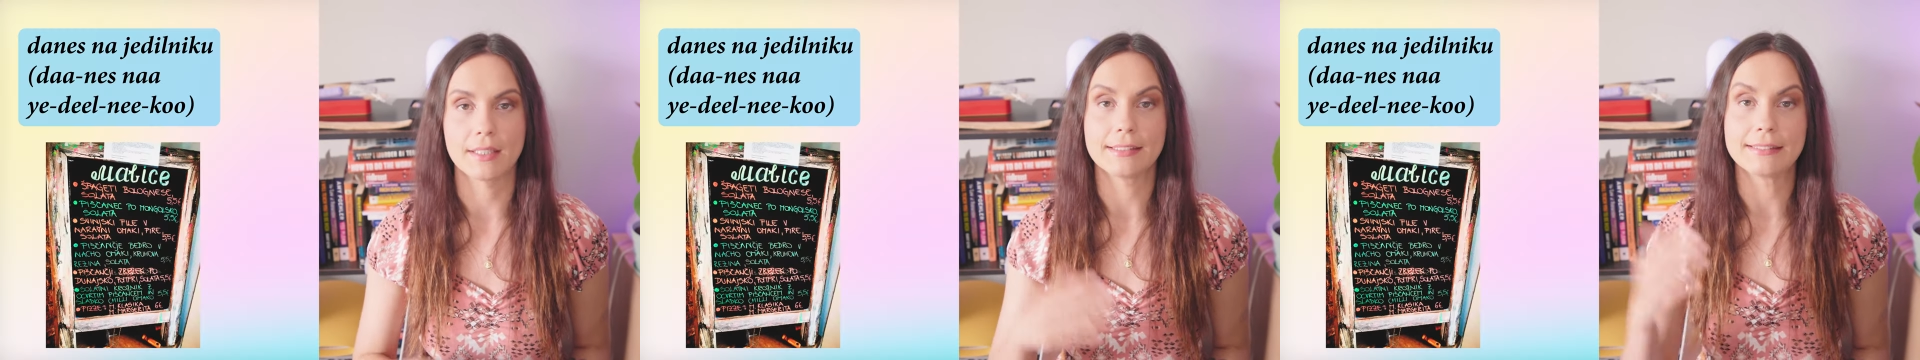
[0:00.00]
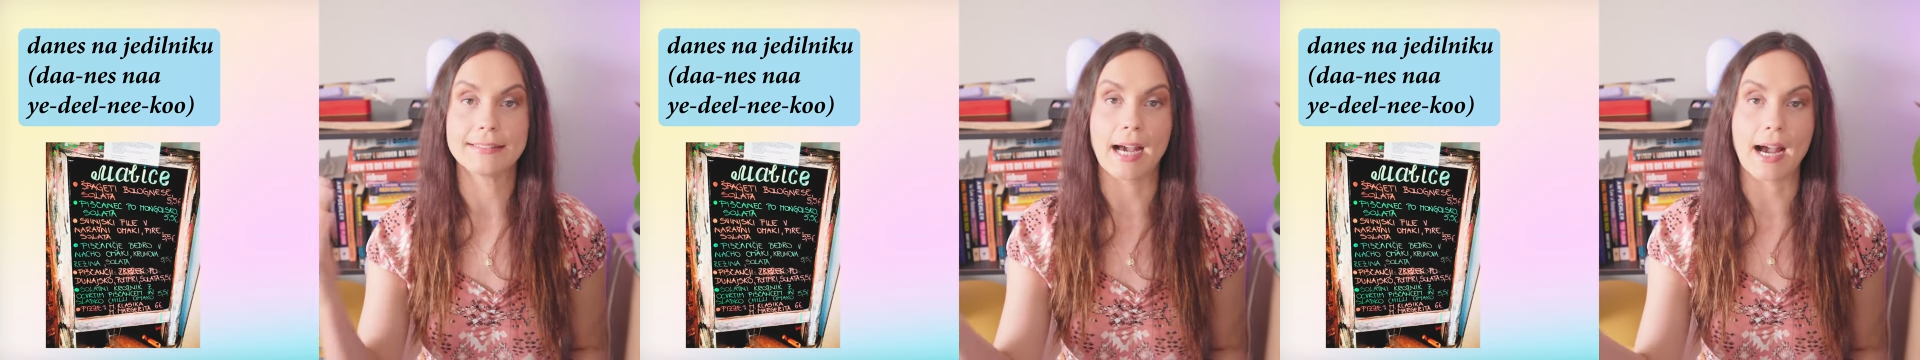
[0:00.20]

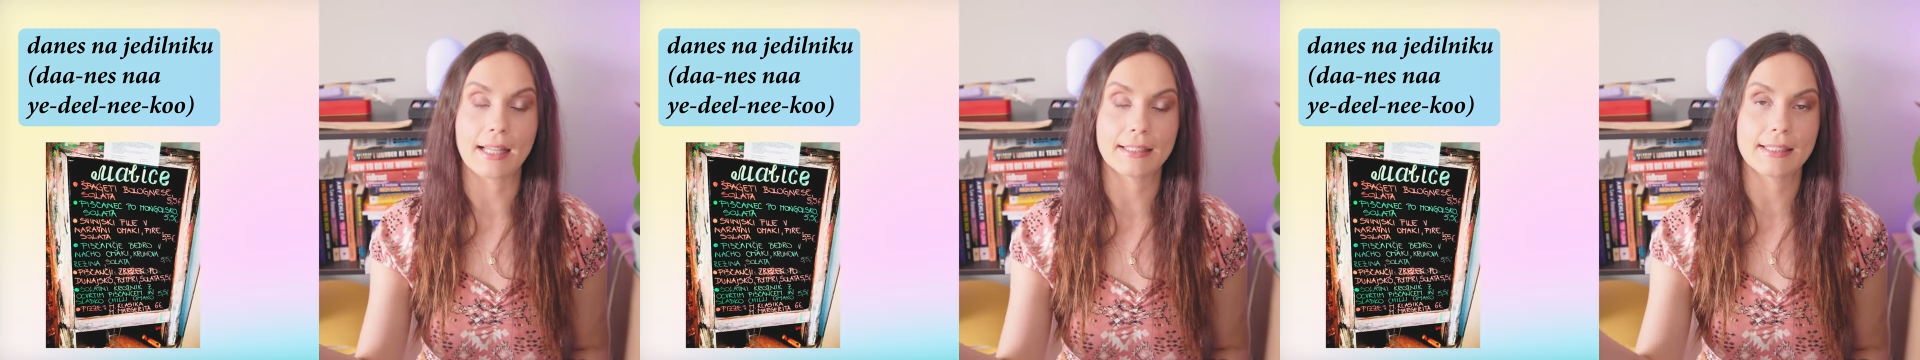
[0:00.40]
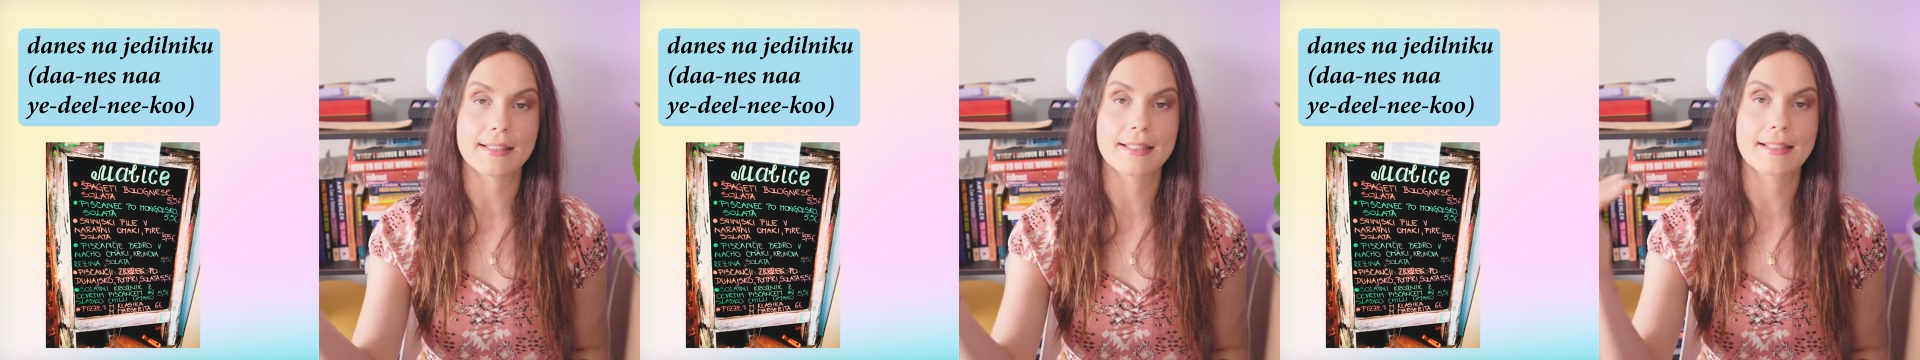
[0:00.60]
say
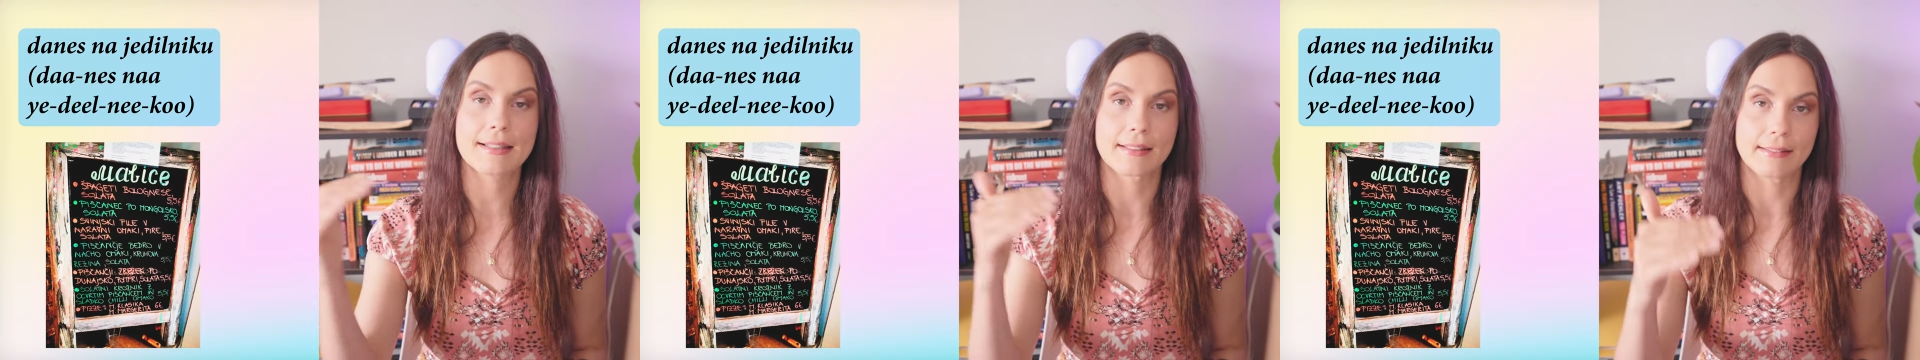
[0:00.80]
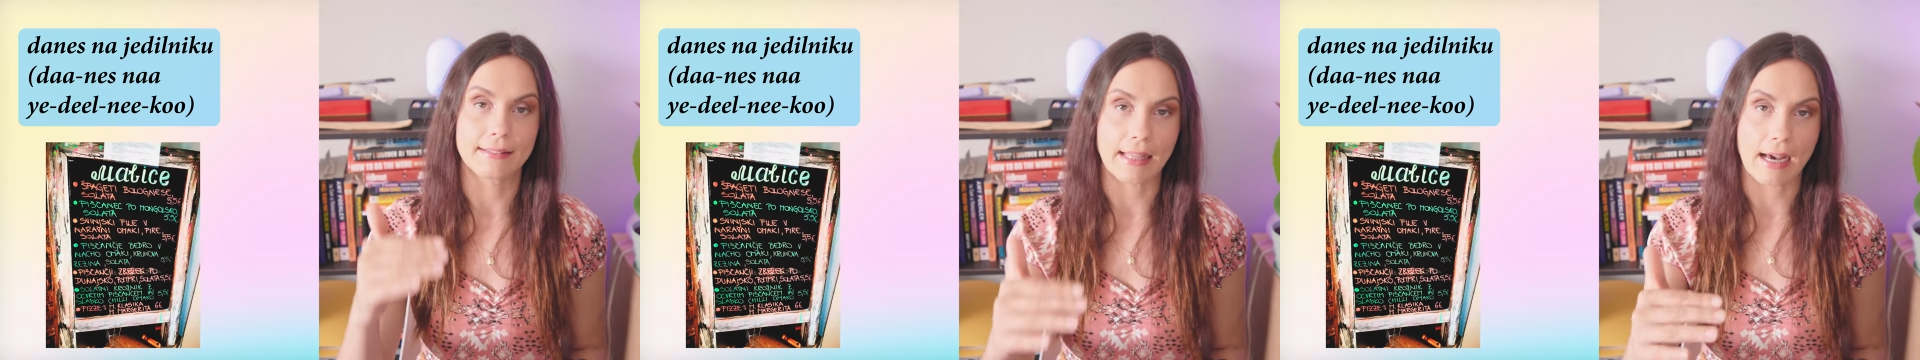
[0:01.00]

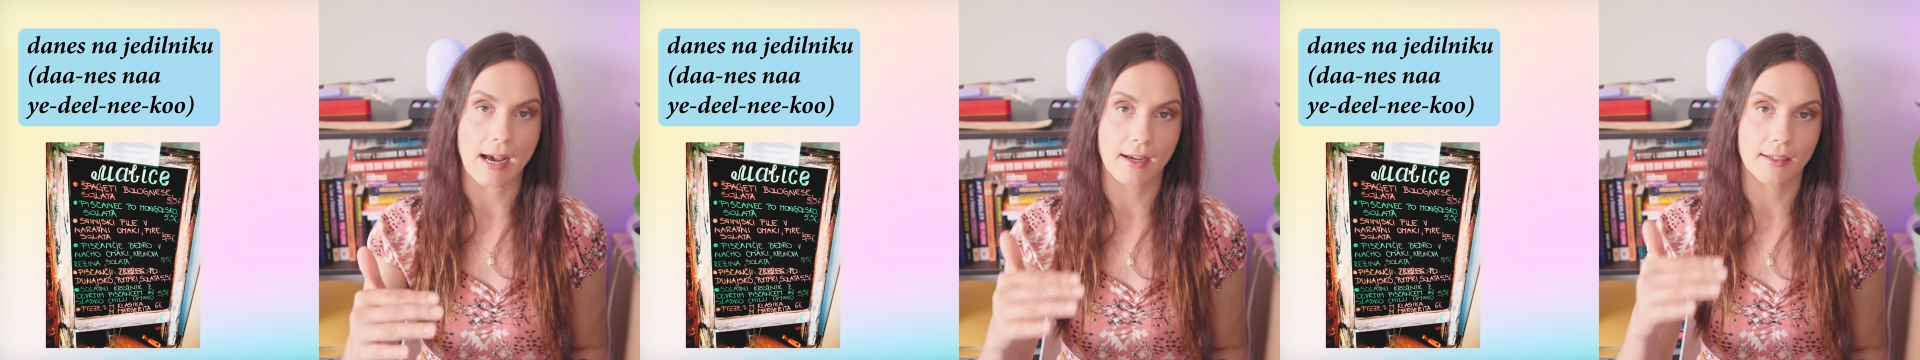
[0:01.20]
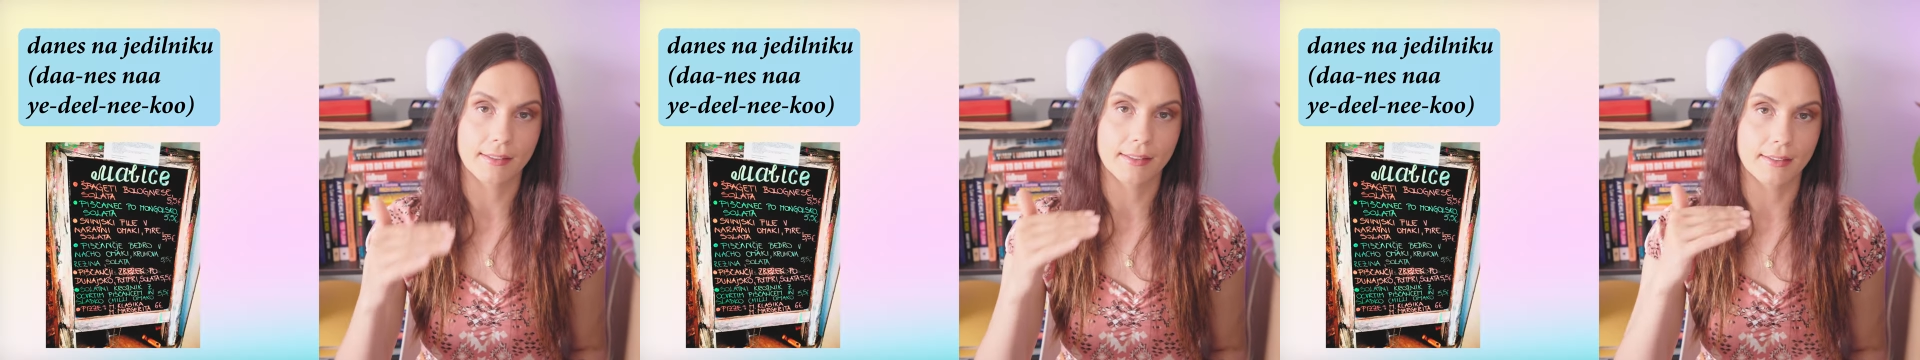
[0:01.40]
danes
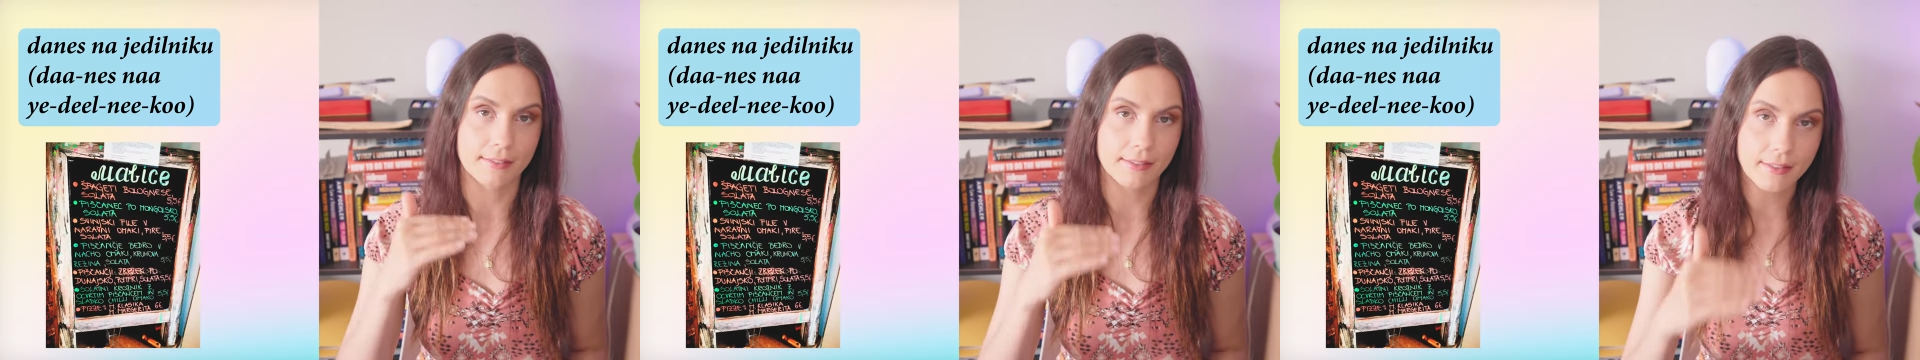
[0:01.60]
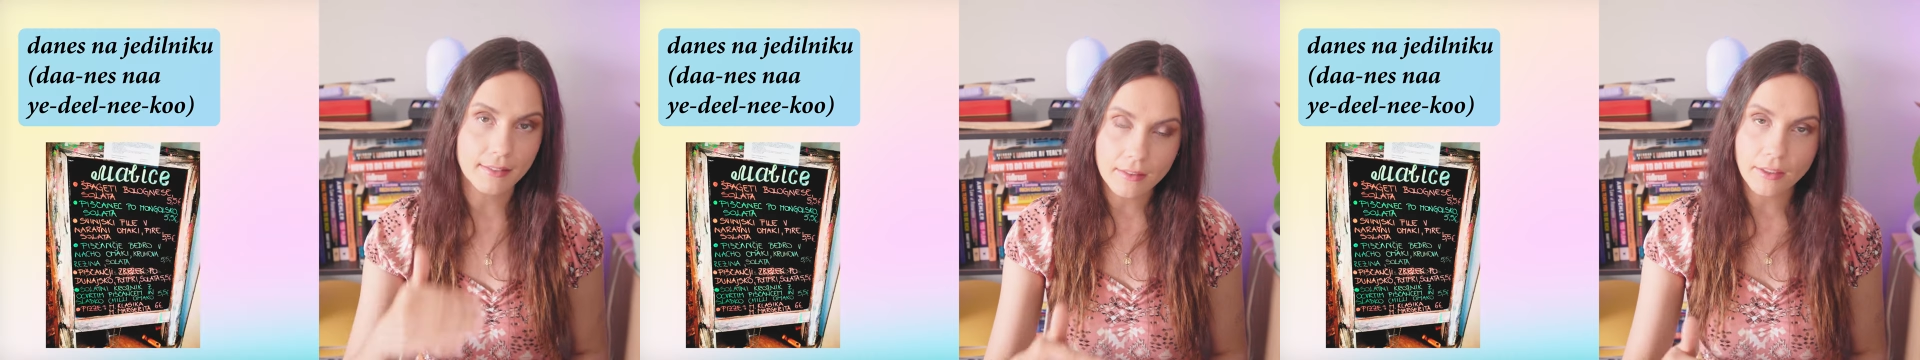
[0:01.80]
na
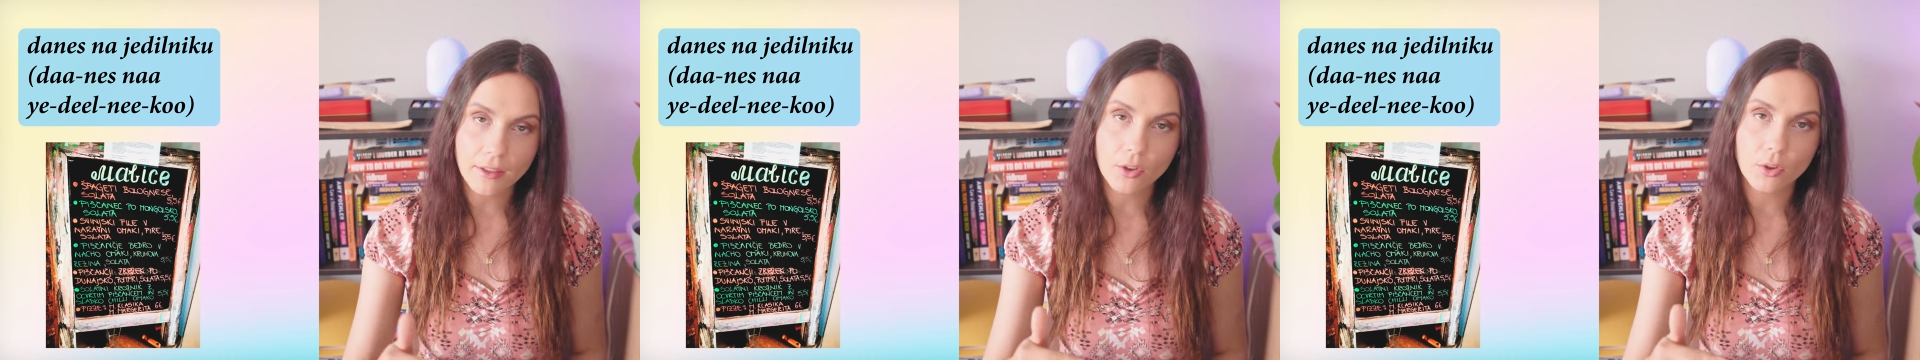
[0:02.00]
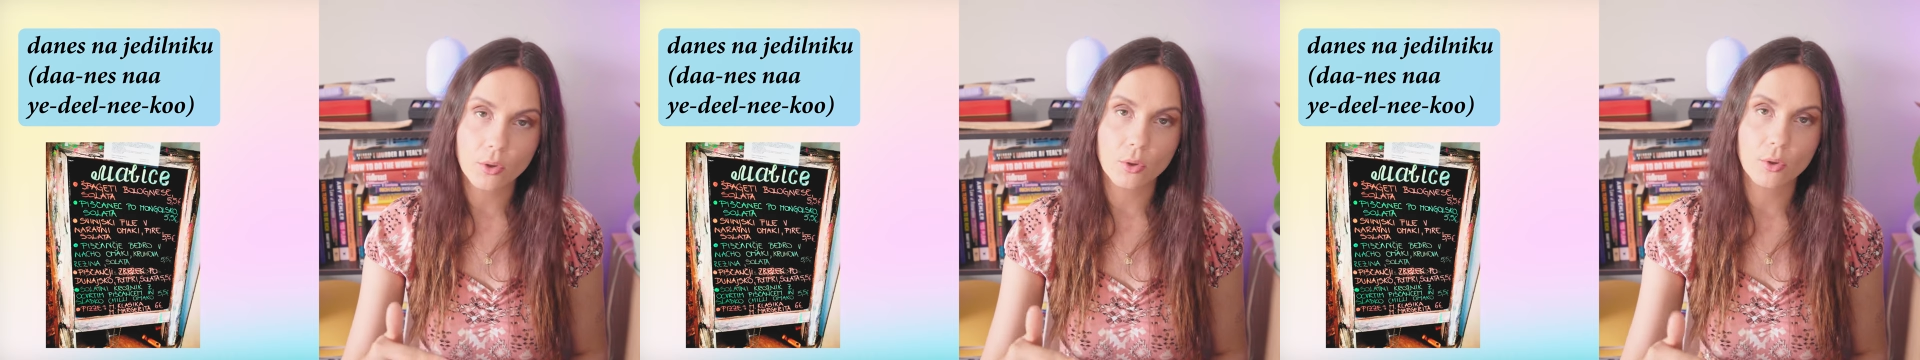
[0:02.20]

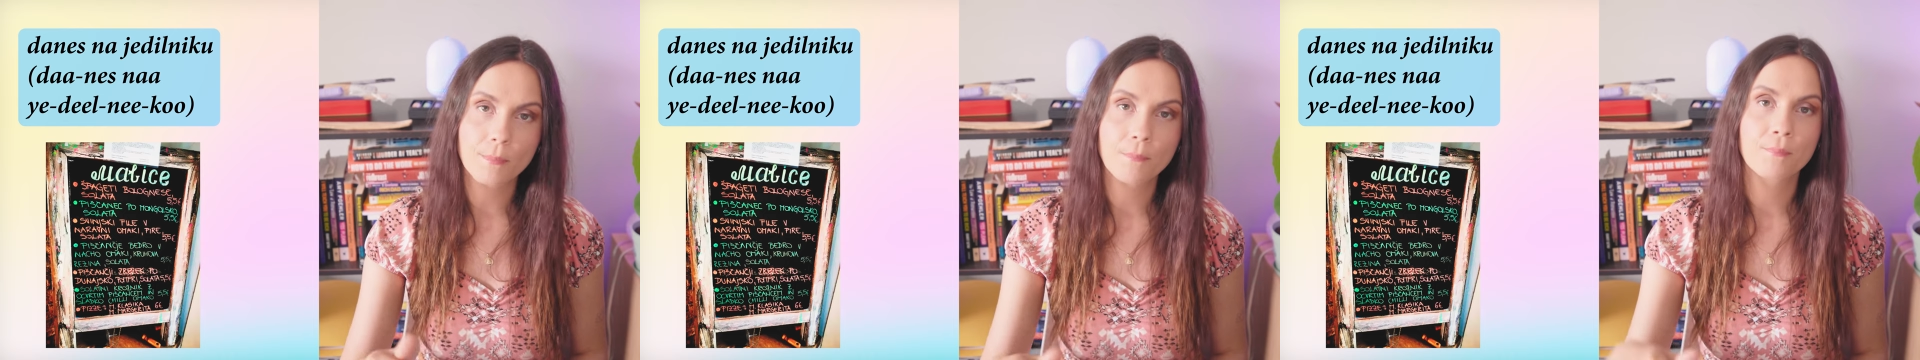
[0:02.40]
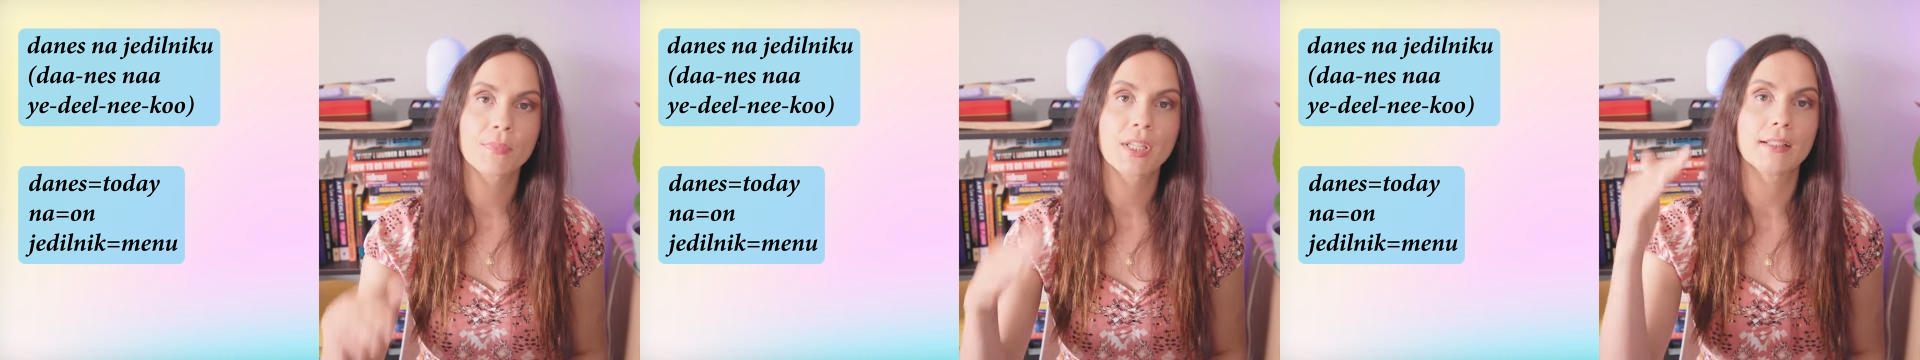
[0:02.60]
jedilniku.